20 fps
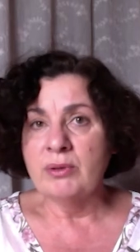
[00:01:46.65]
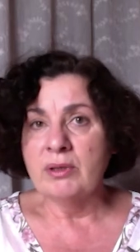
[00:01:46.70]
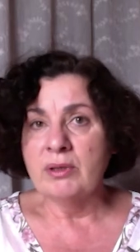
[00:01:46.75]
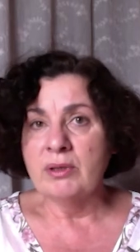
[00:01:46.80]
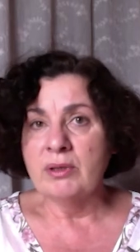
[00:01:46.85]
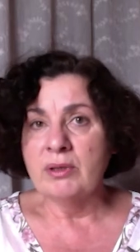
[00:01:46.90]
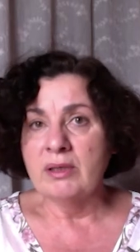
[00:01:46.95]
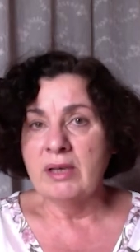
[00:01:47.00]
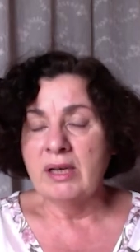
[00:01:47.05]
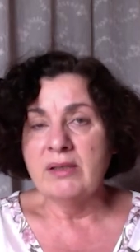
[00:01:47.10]
and
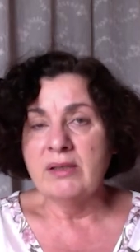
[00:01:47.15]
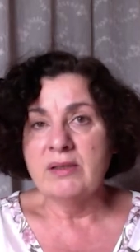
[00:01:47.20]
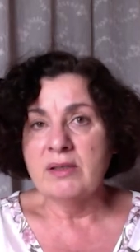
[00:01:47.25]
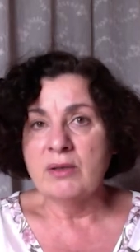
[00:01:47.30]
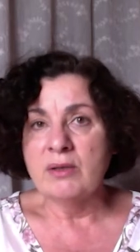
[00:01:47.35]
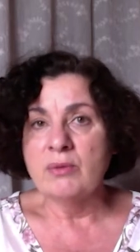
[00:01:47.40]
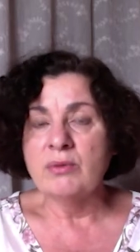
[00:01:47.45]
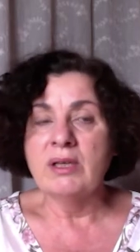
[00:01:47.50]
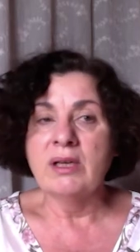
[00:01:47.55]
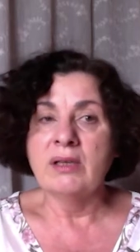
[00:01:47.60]
so they are
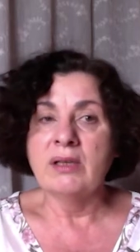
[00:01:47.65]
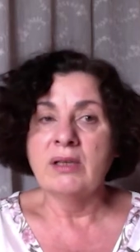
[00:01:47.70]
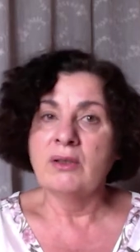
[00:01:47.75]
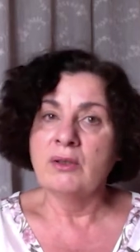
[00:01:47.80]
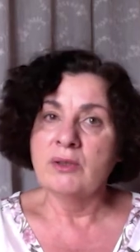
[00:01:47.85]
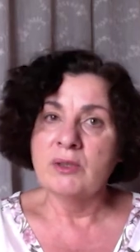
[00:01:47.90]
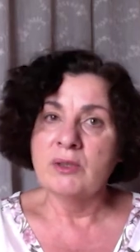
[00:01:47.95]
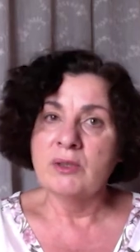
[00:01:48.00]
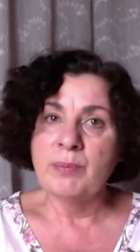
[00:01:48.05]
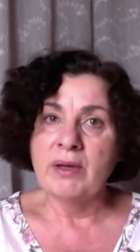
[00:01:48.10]

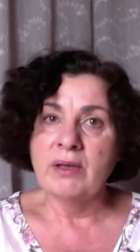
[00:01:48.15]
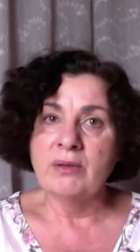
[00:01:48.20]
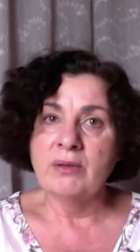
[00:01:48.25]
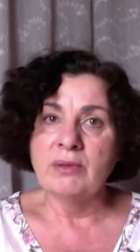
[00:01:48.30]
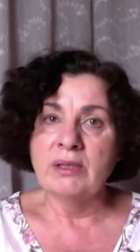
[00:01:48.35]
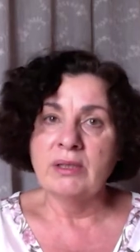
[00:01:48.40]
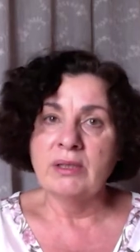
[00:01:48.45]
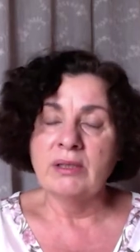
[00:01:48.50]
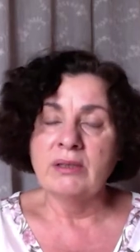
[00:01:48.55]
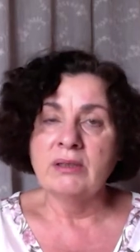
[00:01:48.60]
conspiring
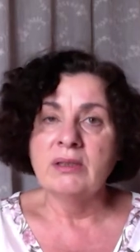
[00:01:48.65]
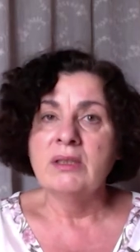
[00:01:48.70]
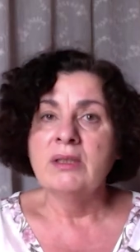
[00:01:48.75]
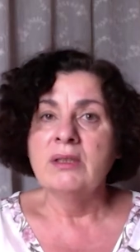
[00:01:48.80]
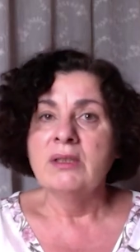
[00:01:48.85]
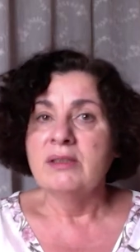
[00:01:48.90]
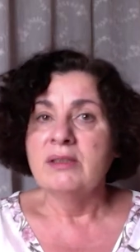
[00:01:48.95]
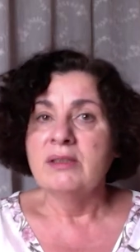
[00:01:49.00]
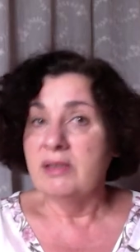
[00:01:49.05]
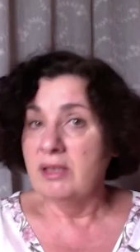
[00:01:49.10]

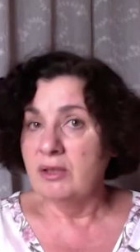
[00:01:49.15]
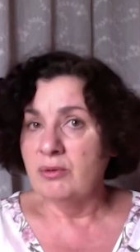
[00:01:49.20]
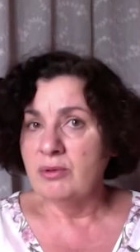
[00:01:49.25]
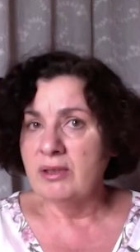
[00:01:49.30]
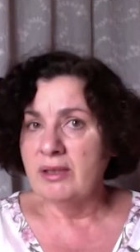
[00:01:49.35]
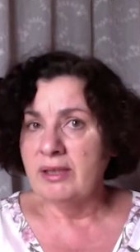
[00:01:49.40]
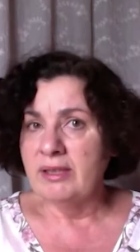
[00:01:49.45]
secretly